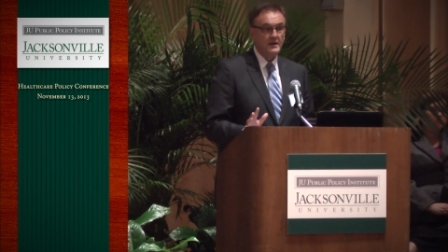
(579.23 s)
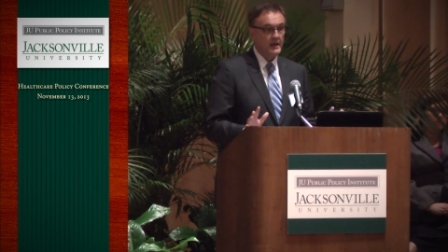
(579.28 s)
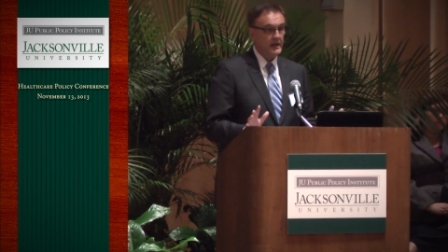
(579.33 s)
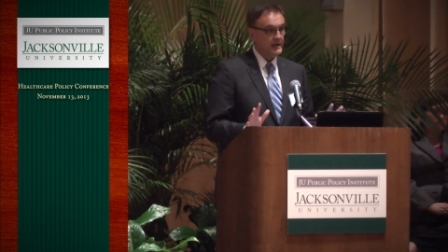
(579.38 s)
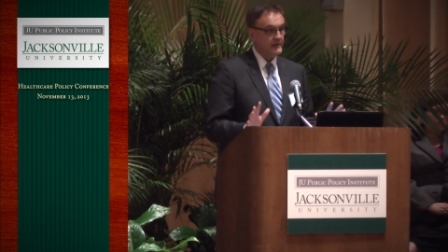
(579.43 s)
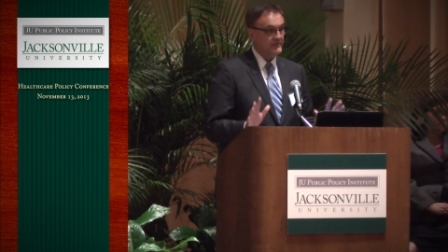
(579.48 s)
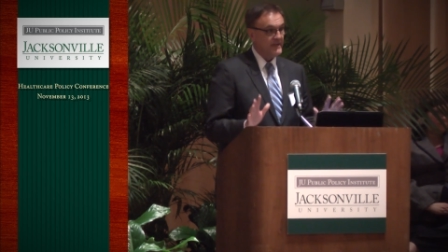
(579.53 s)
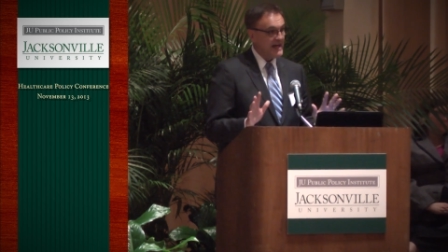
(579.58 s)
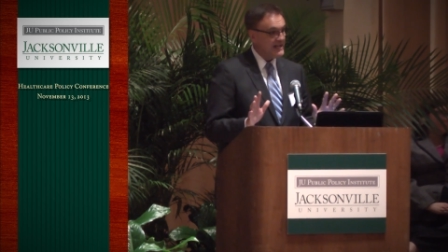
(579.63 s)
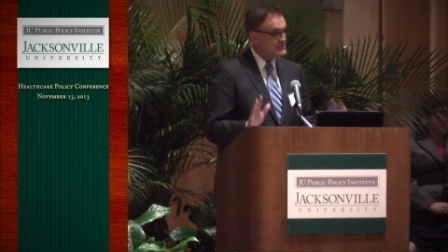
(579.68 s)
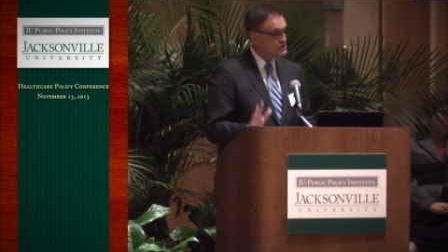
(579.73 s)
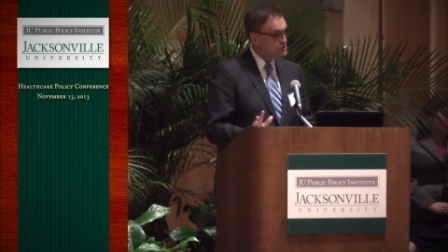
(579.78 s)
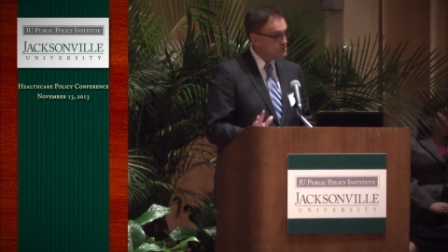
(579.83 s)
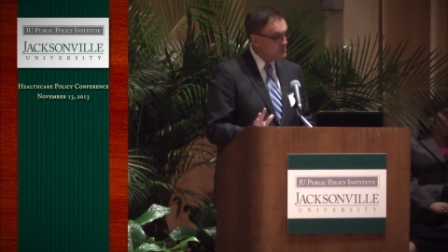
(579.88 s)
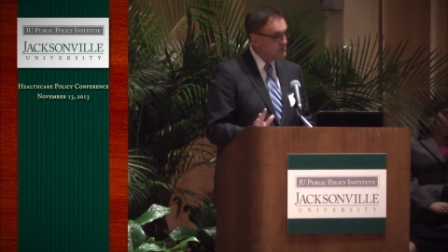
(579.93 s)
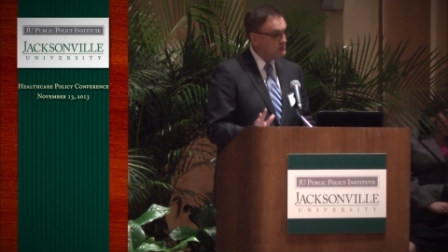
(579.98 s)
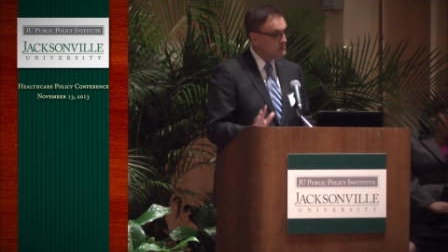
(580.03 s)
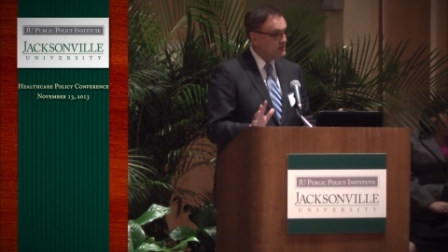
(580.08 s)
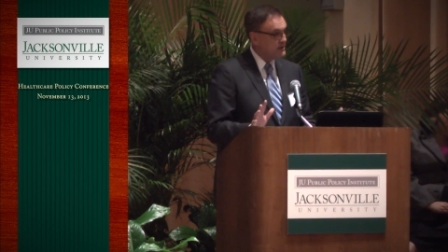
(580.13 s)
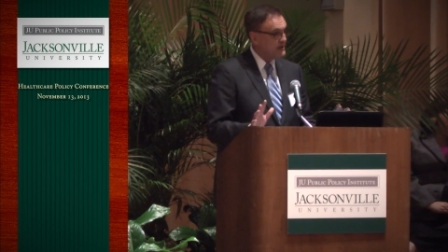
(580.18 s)
And that's
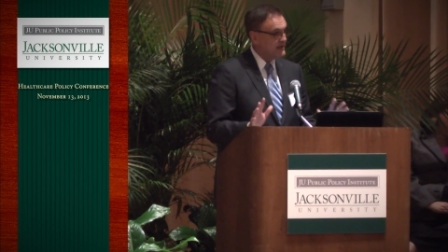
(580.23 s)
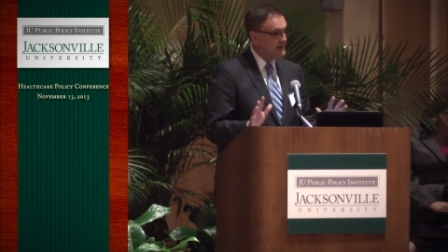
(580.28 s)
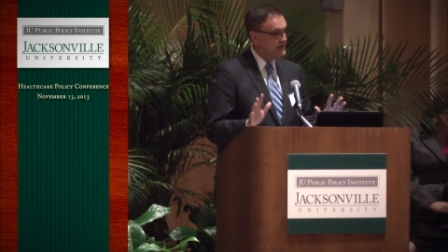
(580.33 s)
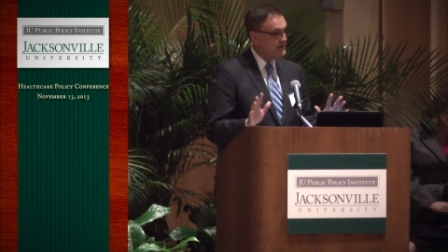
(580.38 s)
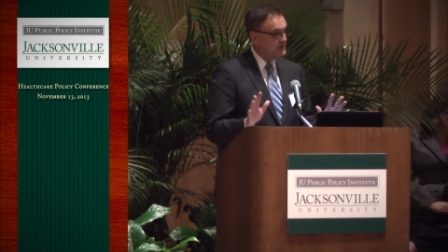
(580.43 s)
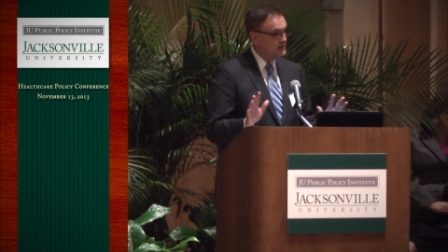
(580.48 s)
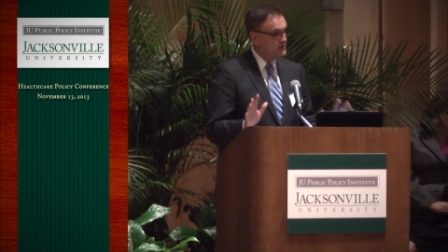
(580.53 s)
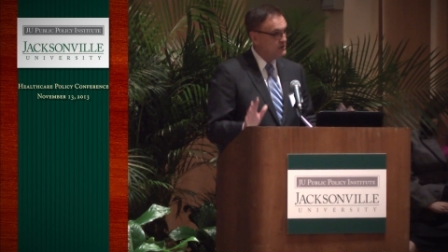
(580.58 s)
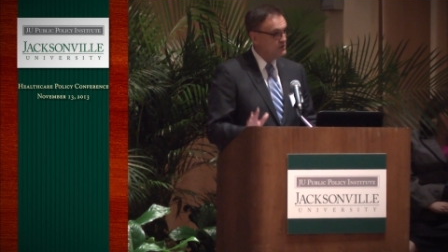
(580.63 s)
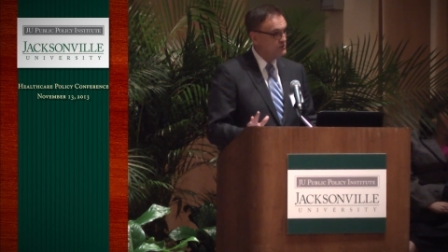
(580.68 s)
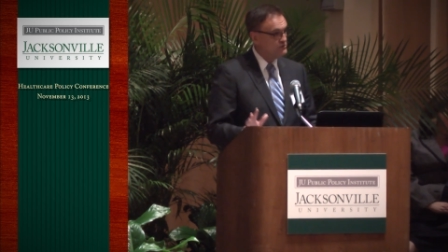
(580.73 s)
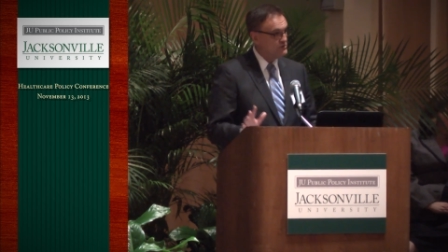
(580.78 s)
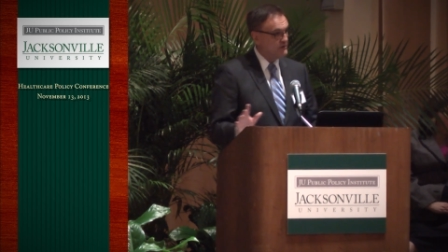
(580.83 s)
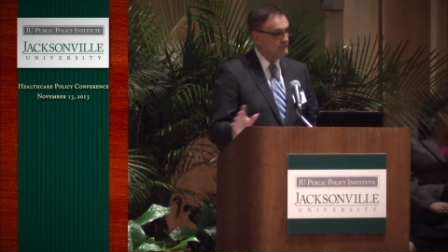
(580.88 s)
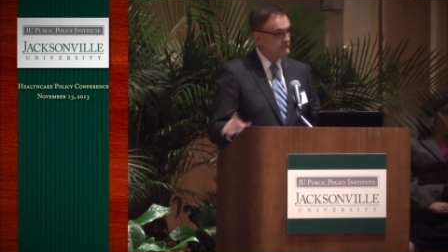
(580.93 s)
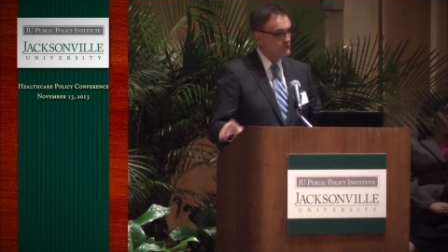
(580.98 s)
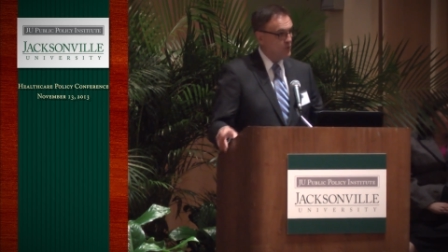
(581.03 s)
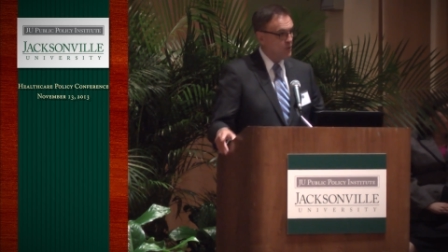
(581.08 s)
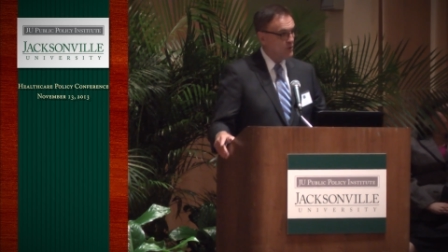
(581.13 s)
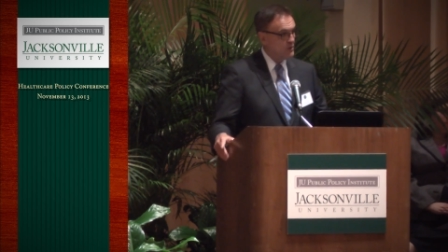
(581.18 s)
certainly,
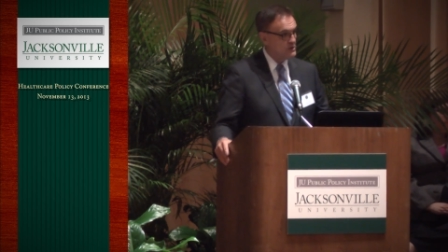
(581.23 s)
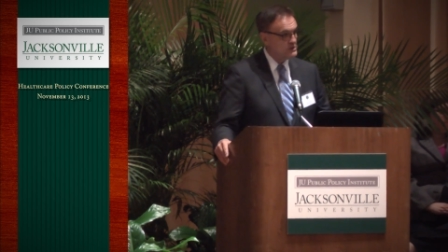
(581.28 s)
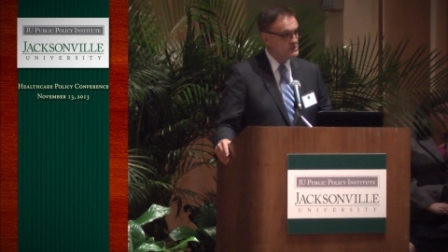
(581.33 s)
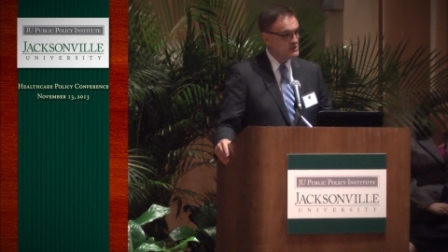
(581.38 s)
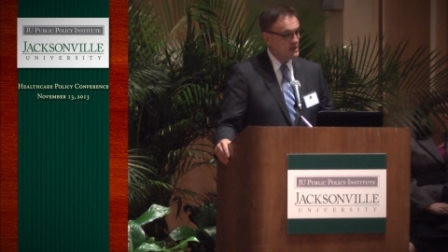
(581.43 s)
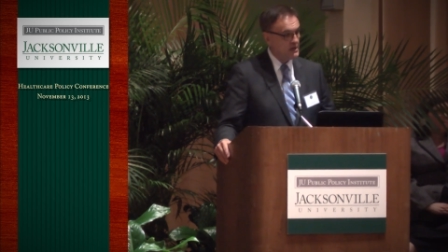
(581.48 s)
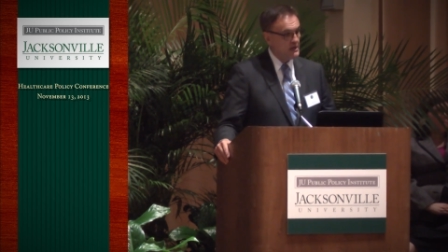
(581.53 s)
using Ford's